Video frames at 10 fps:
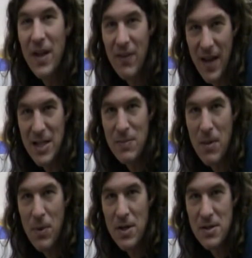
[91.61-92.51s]
and that's
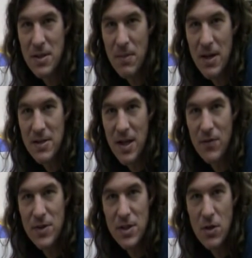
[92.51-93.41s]
my present to
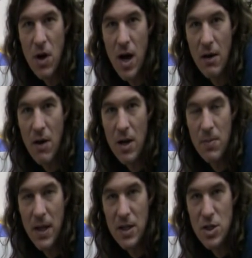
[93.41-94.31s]
myself is a new hot rod
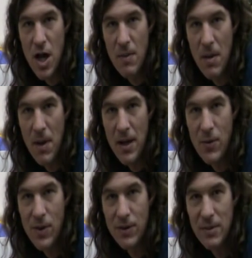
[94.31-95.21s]
paint job on my
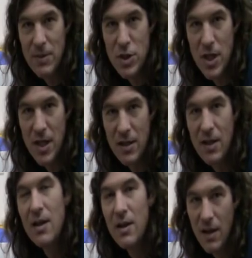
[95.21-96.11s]
quilting machine.
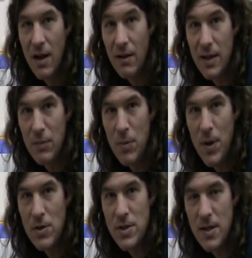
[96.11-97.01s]
I'll keep you
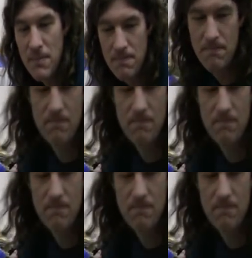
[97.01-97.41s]
posted.